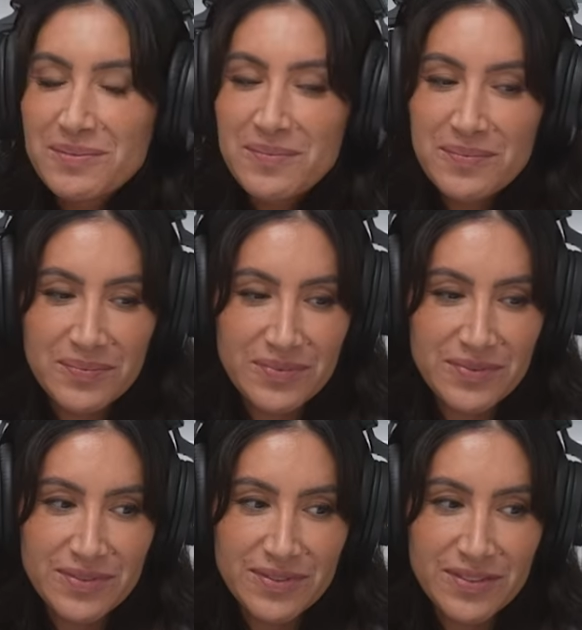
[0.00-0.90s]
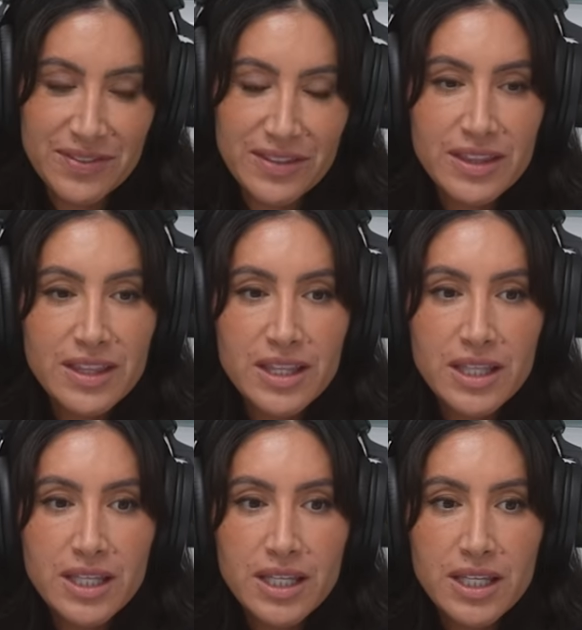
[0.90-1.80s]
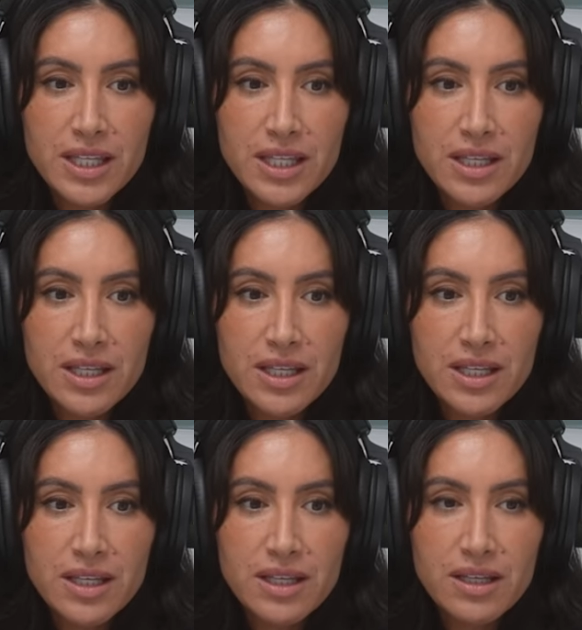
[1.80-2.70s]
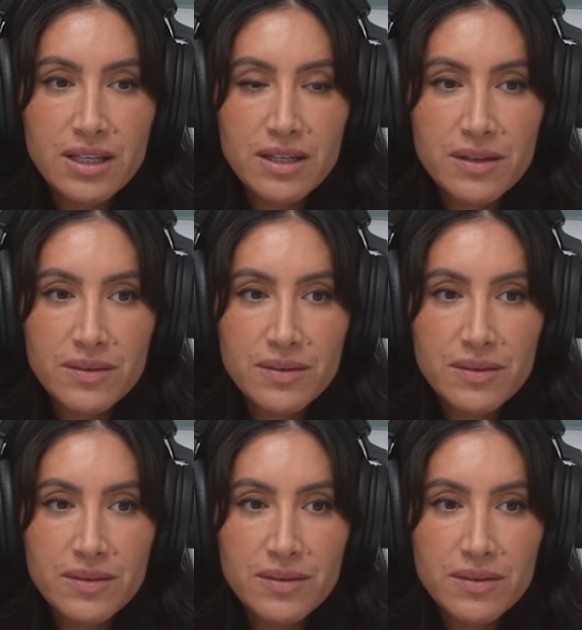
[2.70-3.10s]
No words are spoken by the person on screen.